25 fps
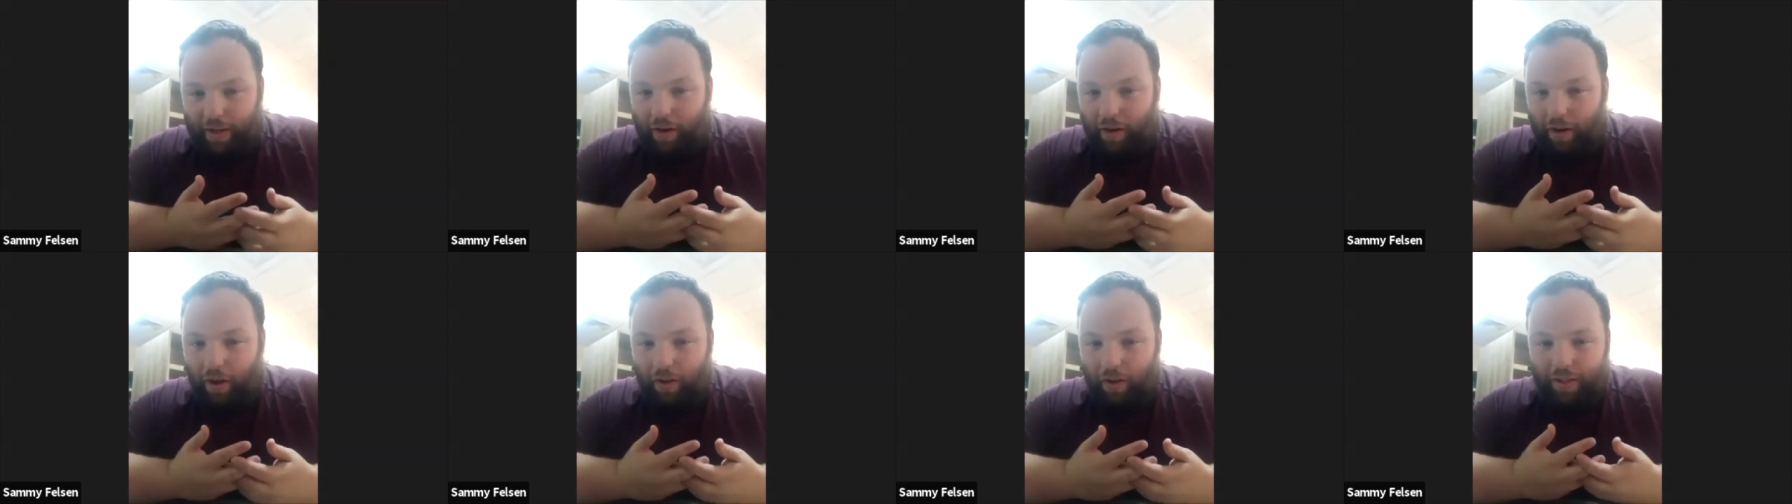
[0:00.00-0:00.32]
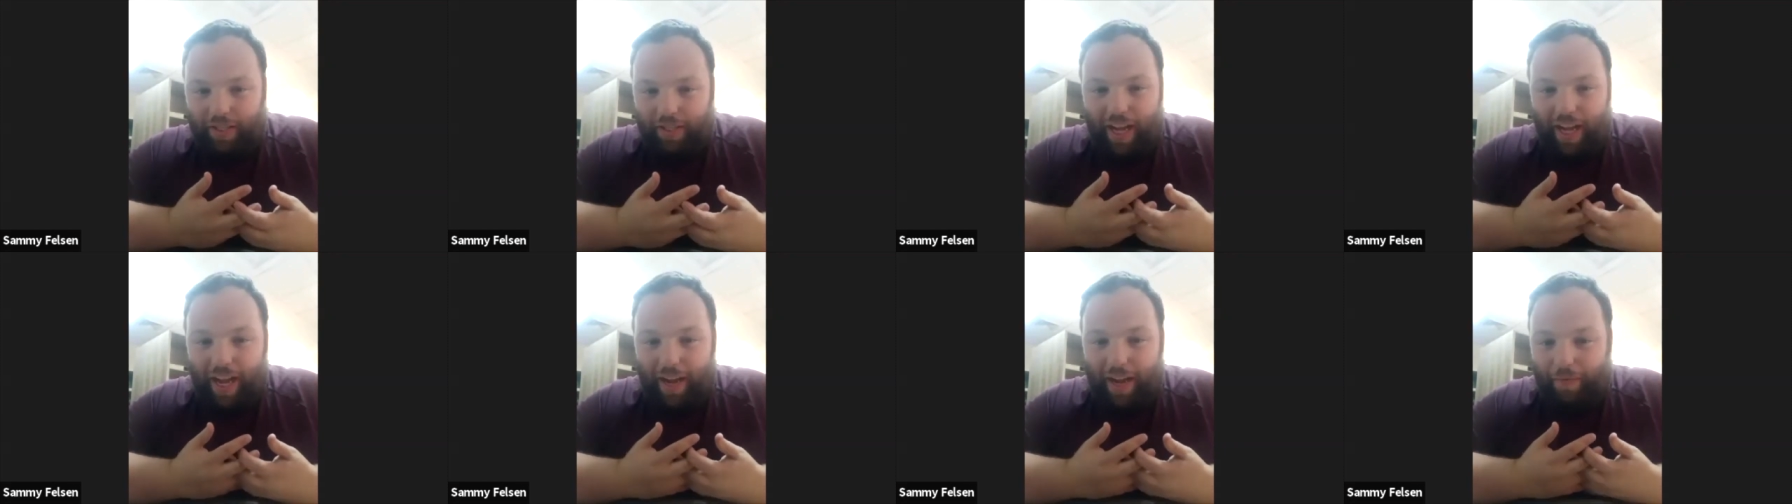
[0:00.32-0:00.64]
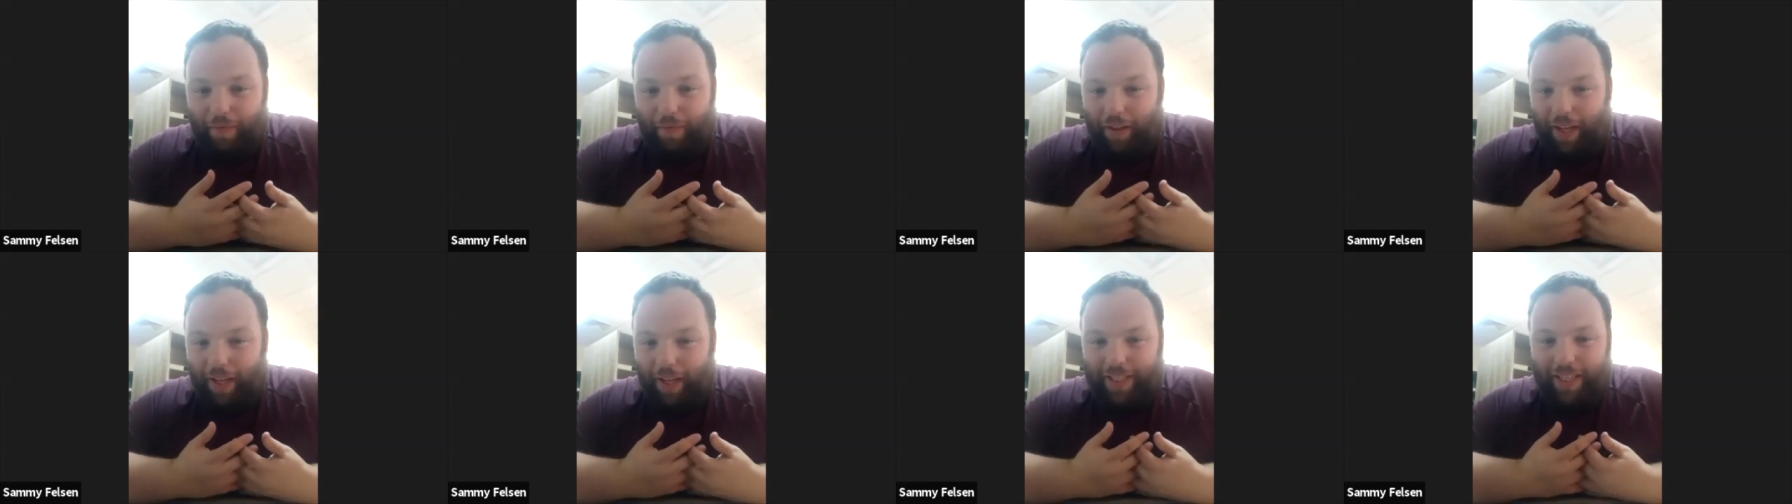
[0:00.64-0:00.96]
volunteer there
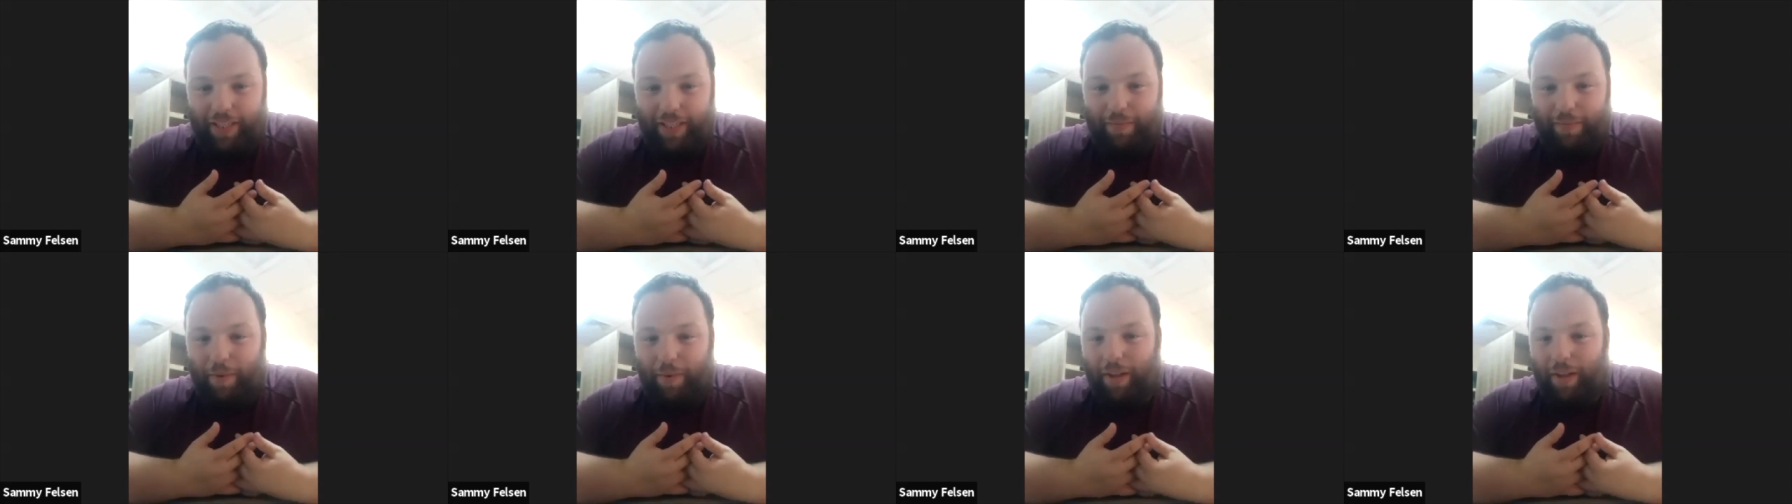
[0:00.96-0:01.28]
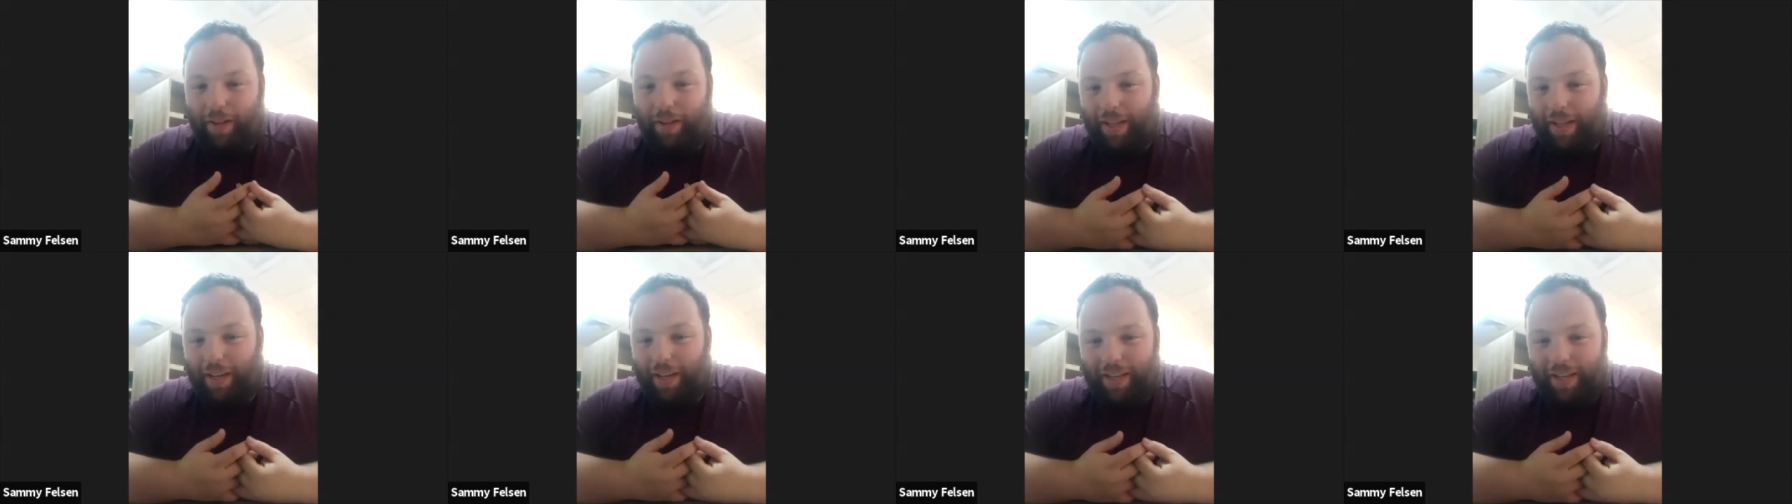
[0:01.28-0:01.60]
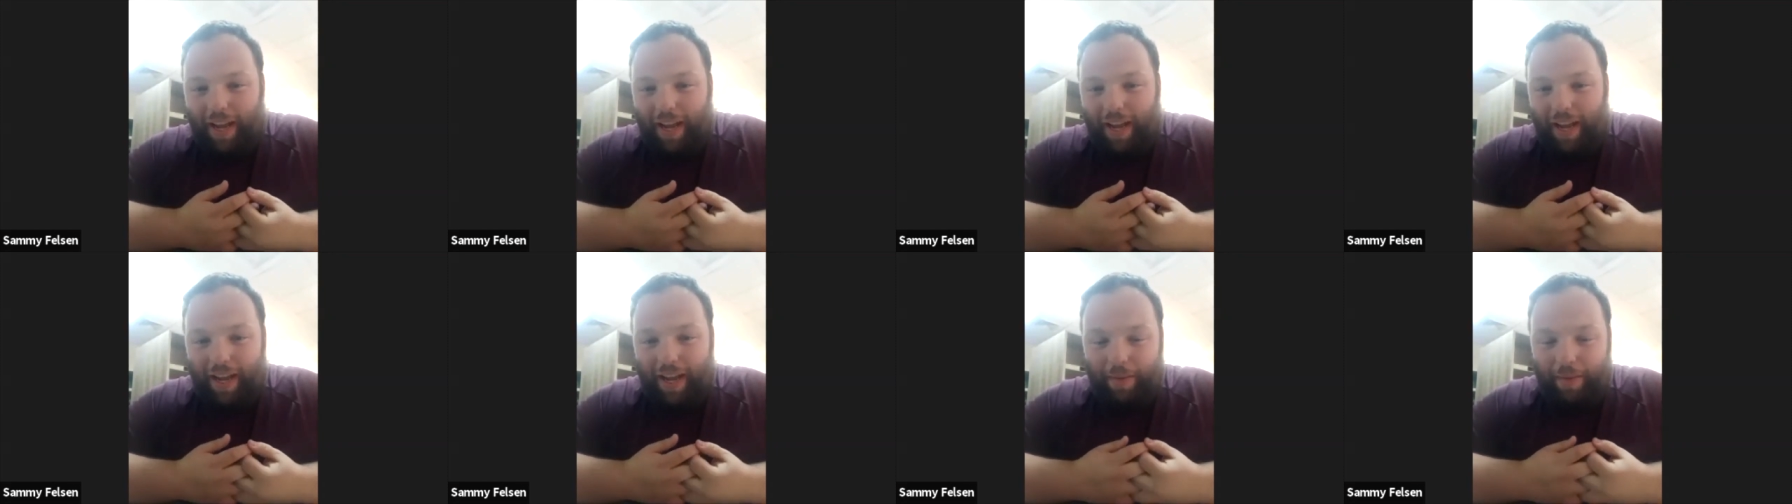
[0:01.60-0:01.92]
all the time for like six
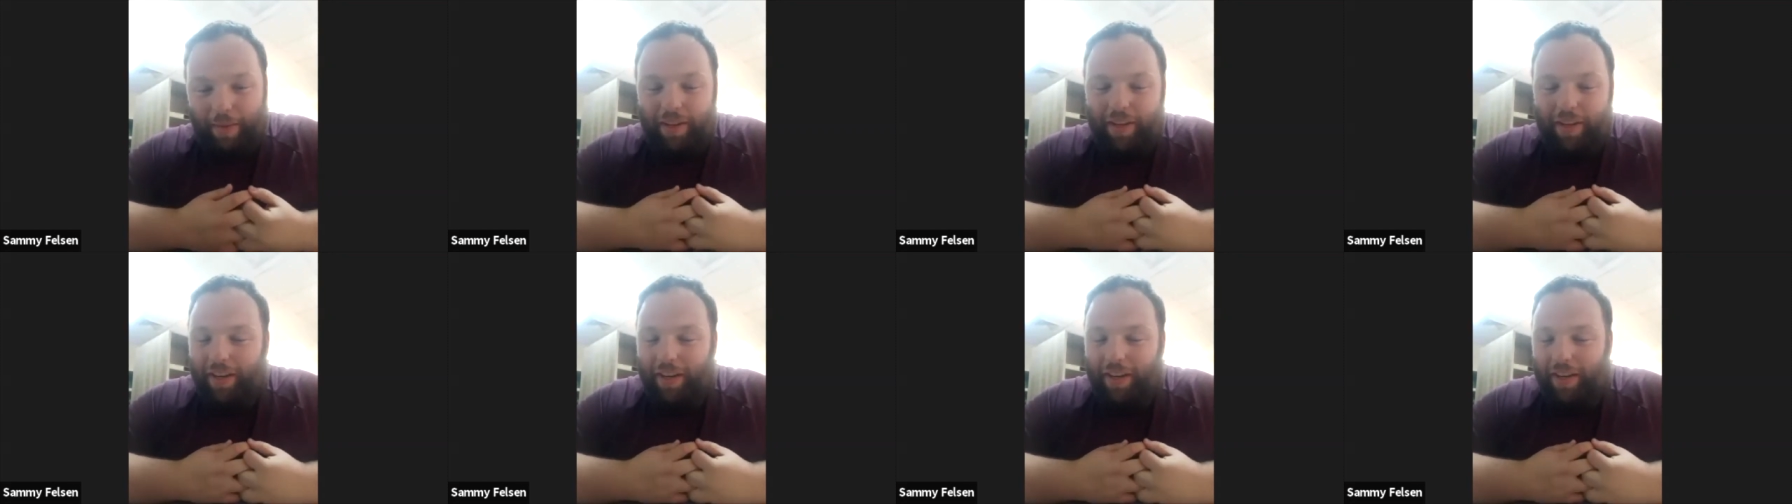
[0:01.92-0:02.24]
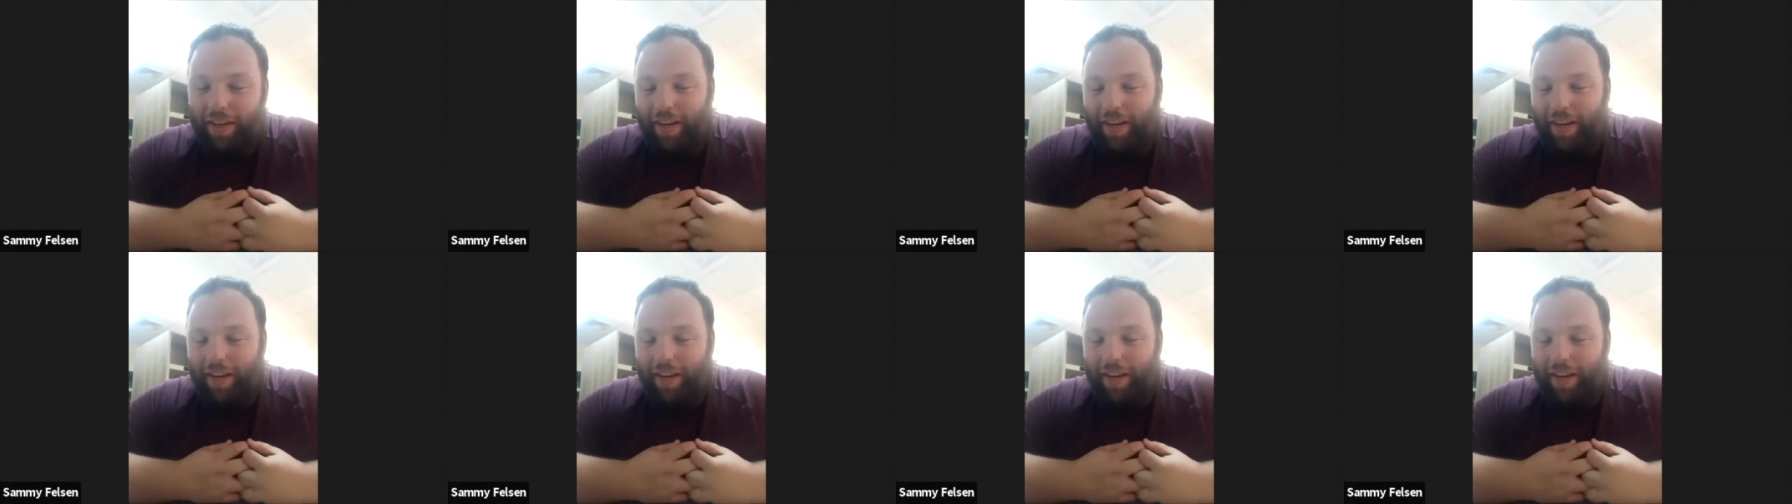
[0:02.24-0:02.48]
months at a time.